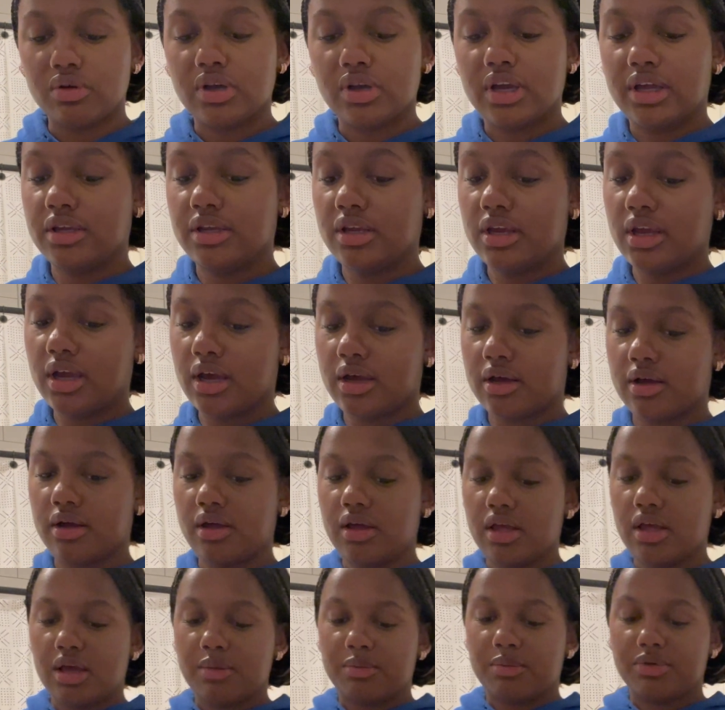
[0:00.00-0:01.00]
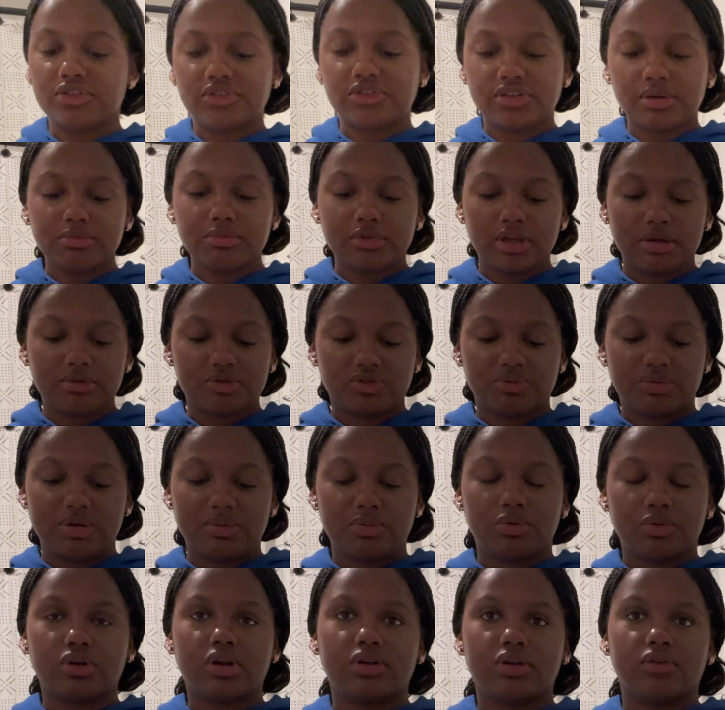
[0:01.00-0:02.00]
And yeah, but sometimes
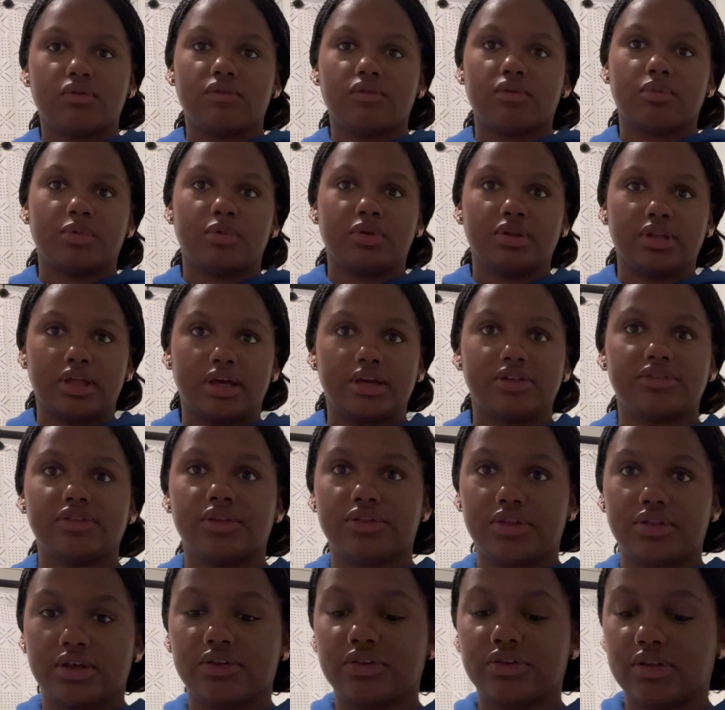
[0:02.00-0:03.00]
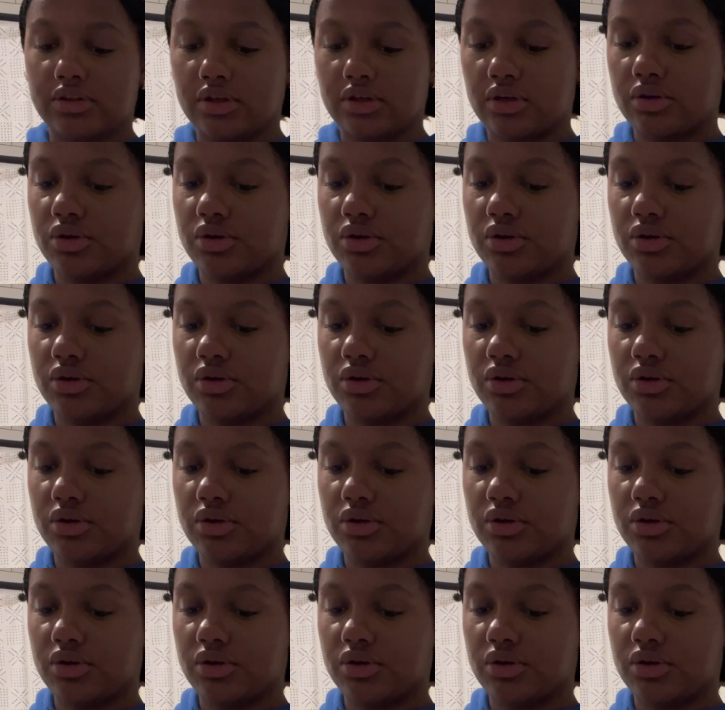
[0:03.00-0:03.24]
people don't even realize the things that they